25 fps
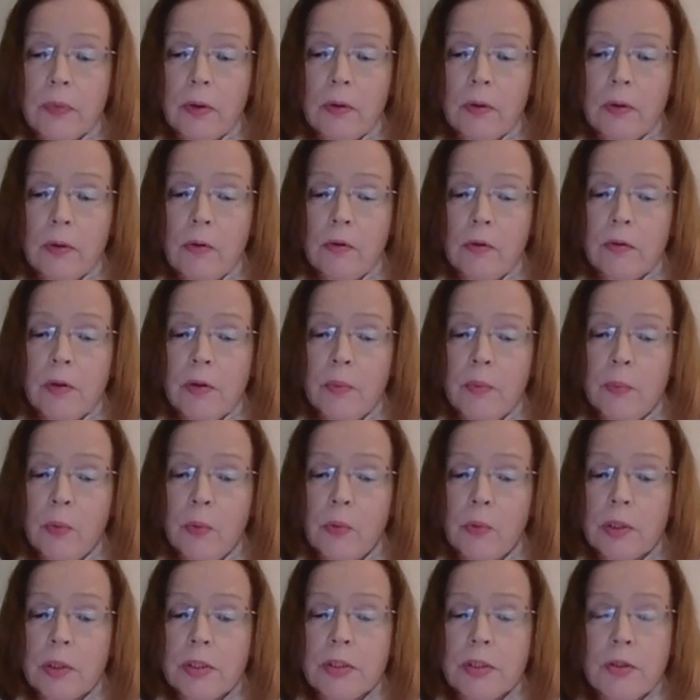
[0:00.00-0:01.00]

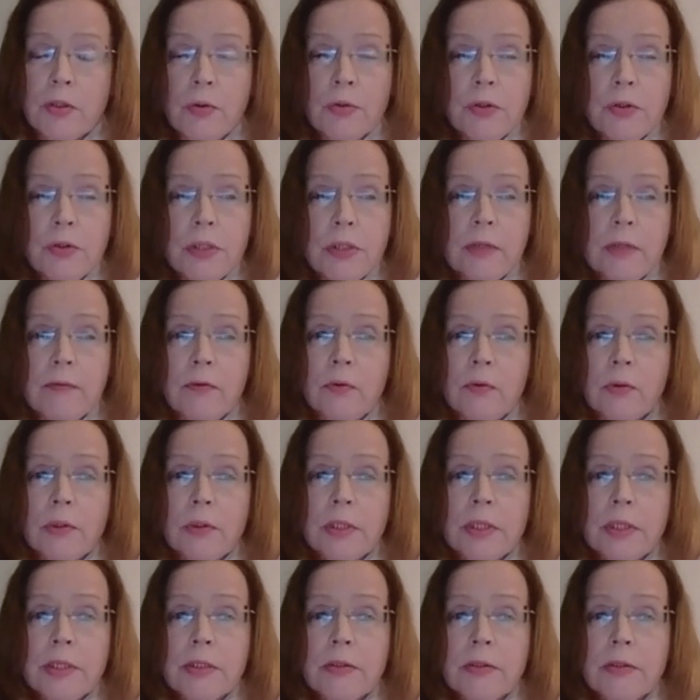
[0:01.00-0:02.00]
Pure system,
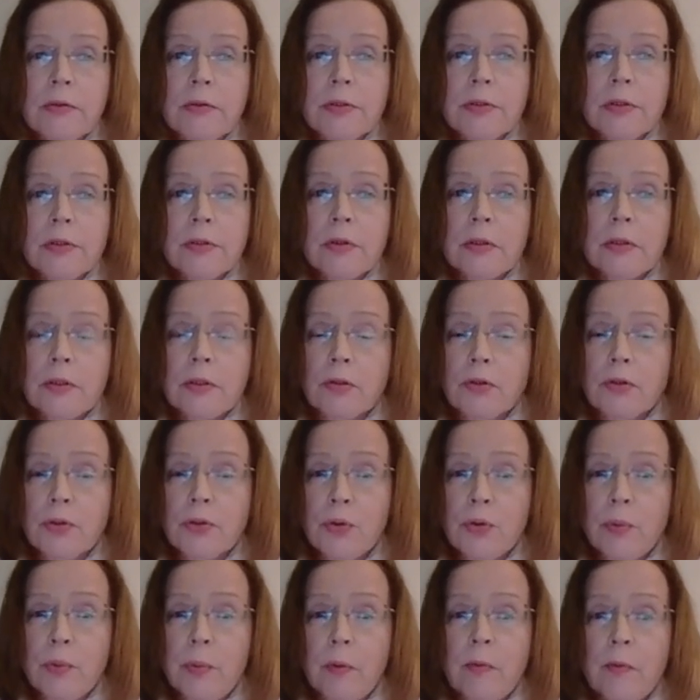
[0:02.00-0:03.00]
for instance,
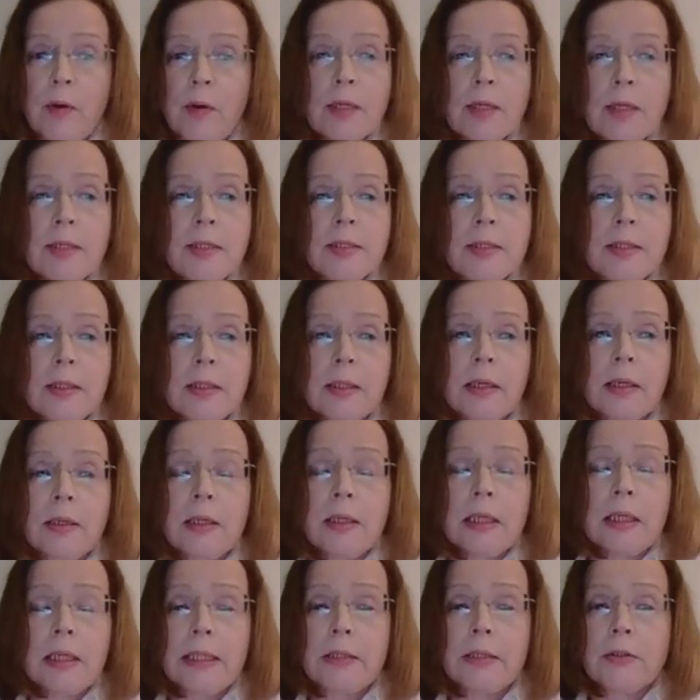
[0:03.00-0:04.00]
supervising
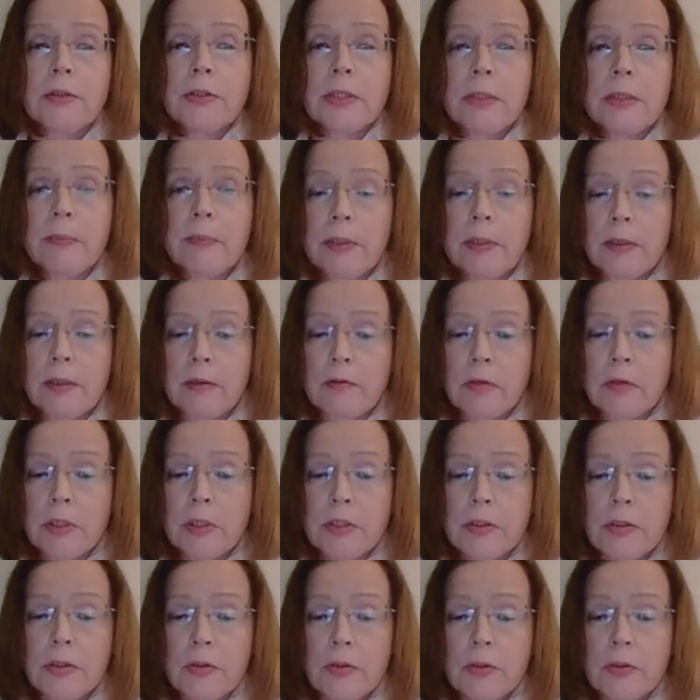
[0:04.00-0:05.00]
and leadership in
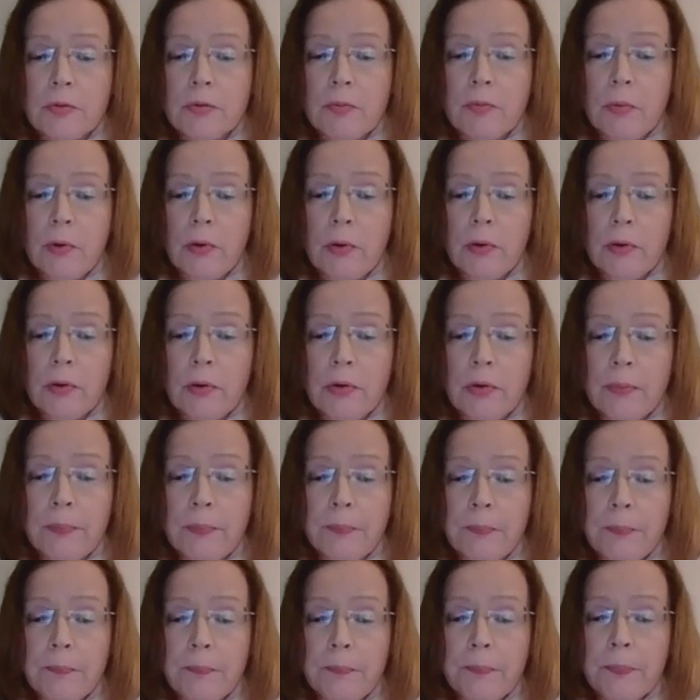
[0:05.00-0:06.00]
research work.
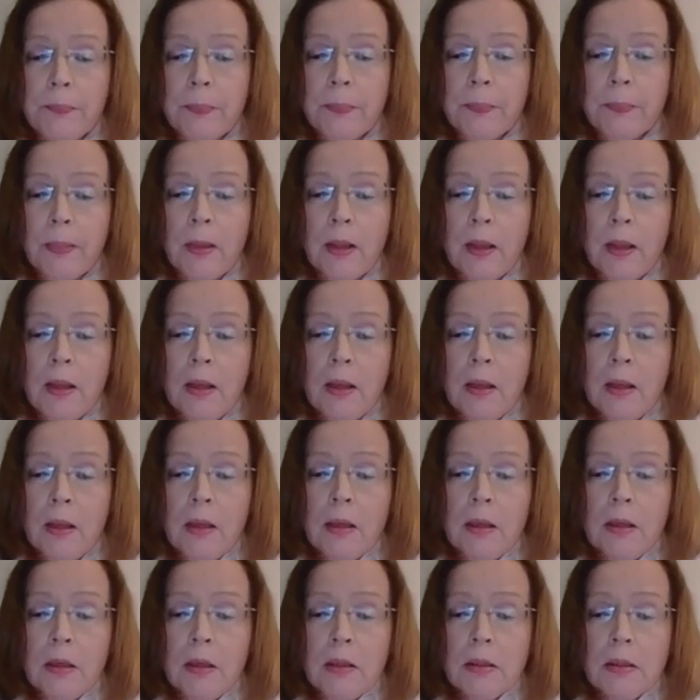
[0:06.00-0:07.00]

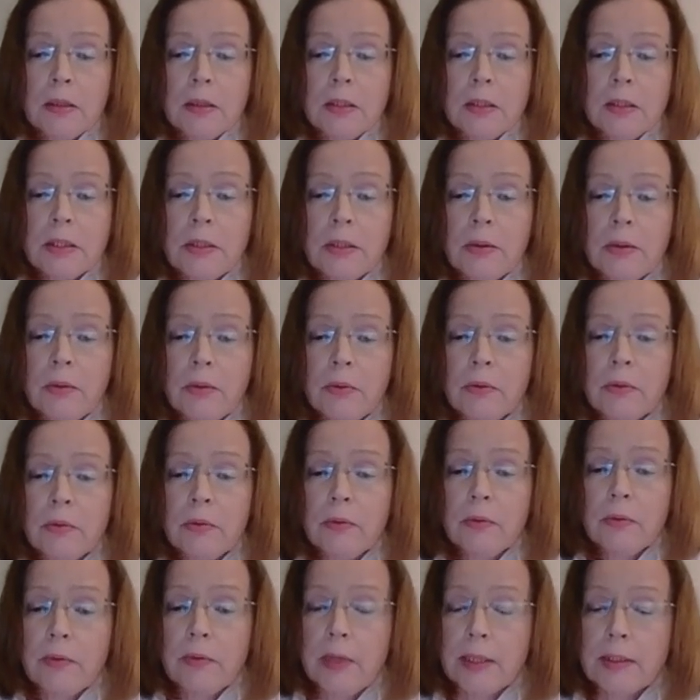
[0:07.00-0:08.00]

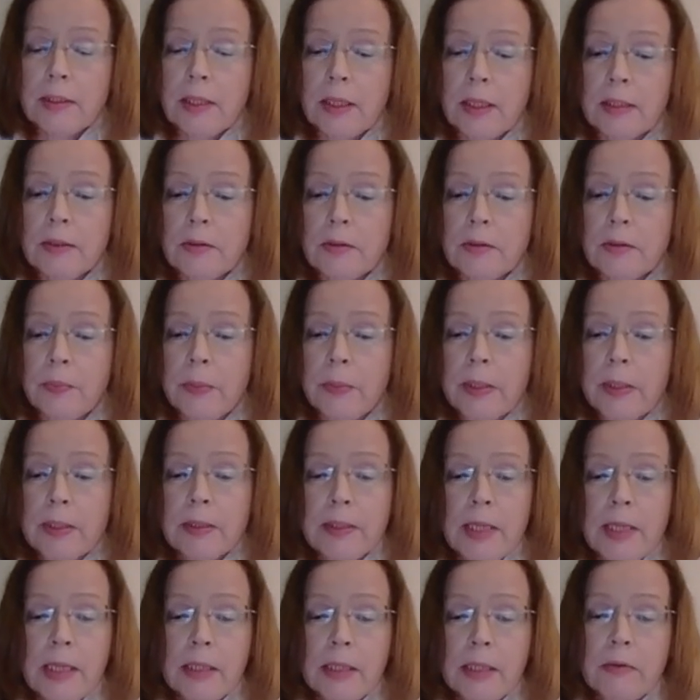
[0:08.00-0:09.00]
So that had to be
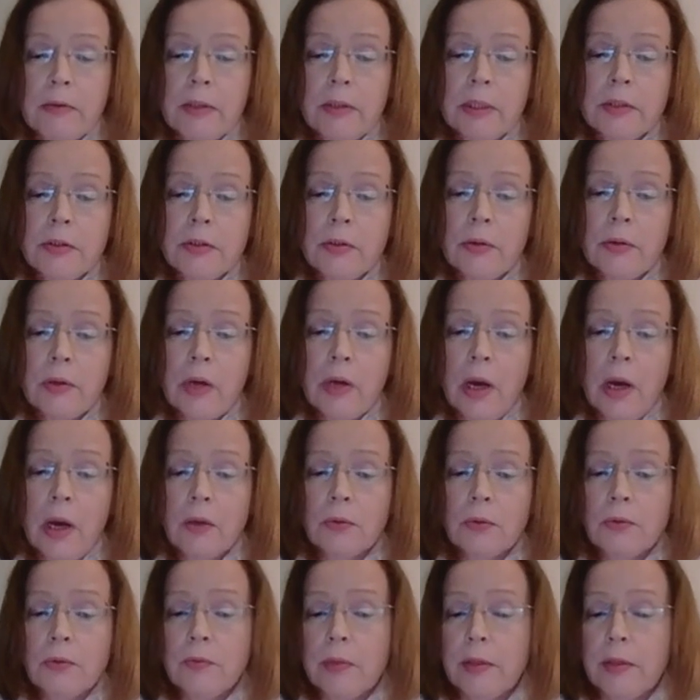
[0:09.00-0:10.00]
taken into
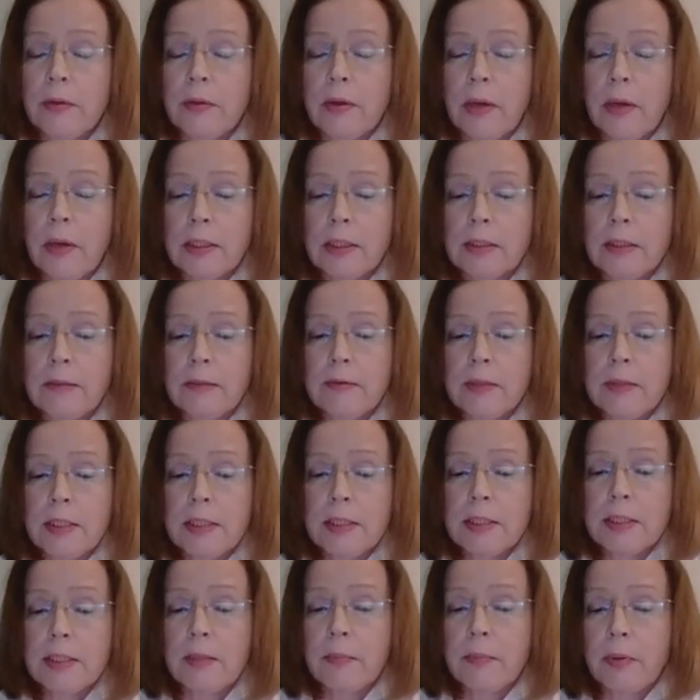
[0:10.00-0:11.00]
account when the
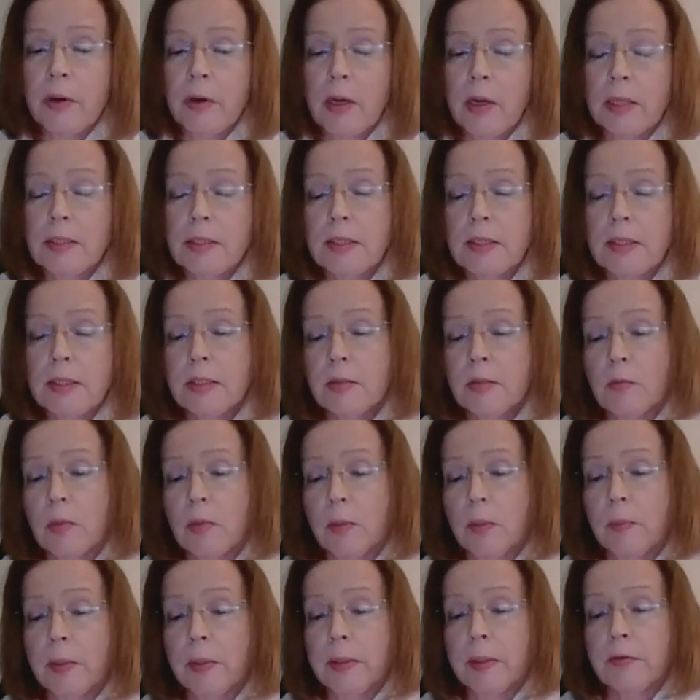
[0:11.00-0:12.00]
activities and prices
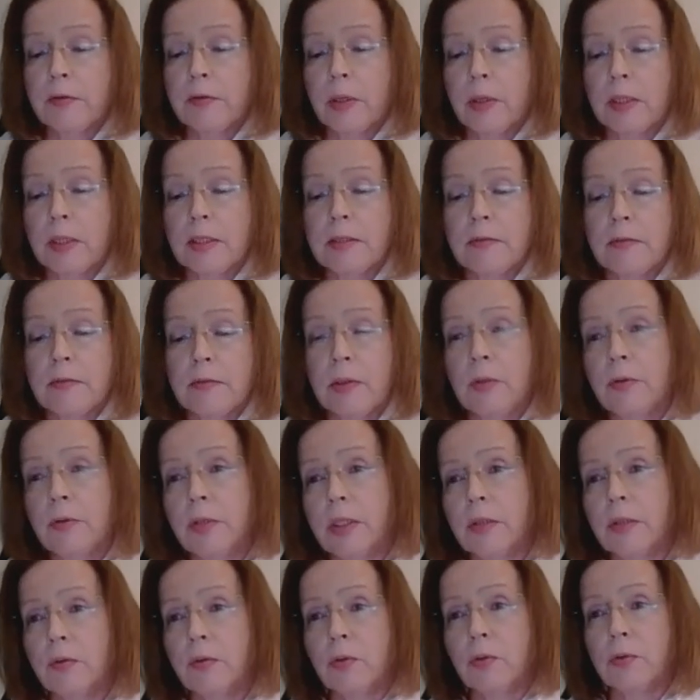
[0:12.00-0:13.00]
will be
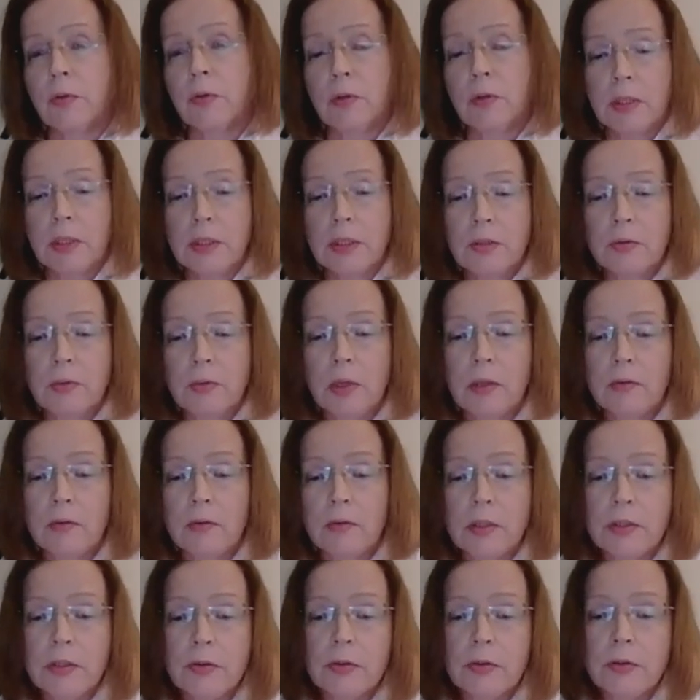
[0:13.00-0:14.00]
transferred into the National
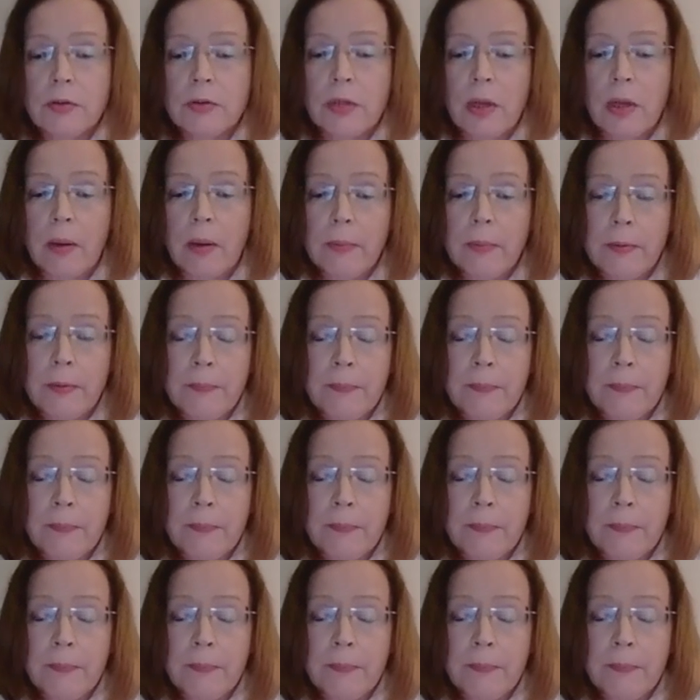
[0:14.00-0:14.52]
Research Hub